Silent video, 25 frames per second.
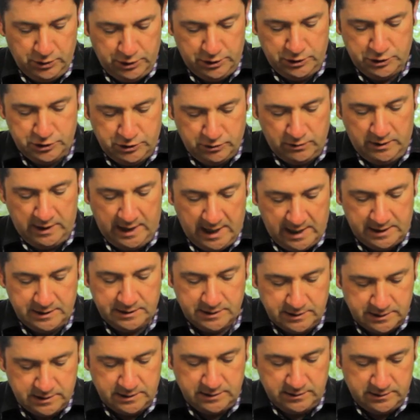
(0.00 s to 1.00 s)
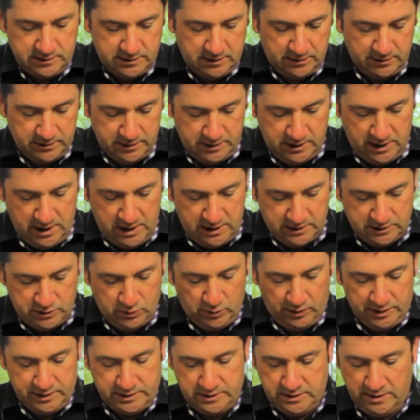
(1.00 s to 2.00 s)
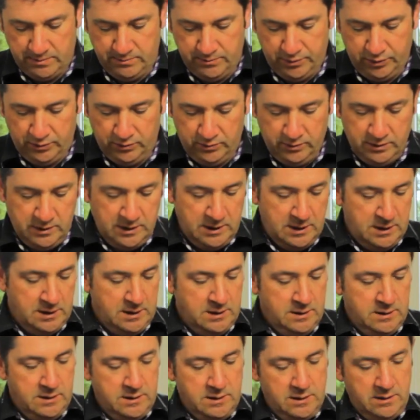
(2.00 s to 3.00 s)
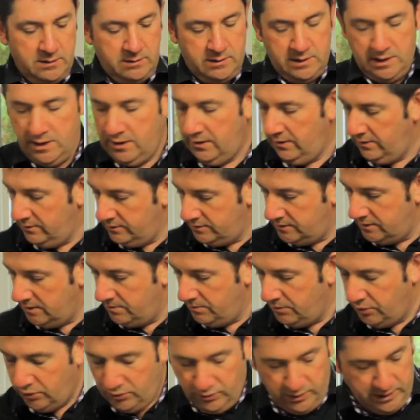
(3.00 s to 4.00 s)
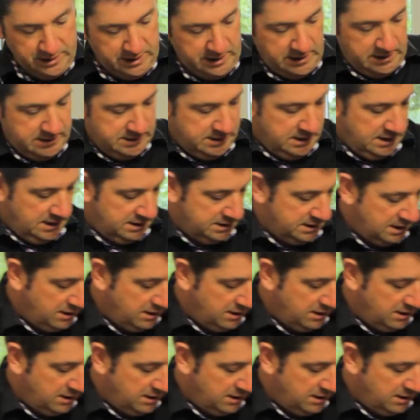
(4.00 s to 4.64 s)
your juliennes. So it is quite simple. Okay, simple and easy. That's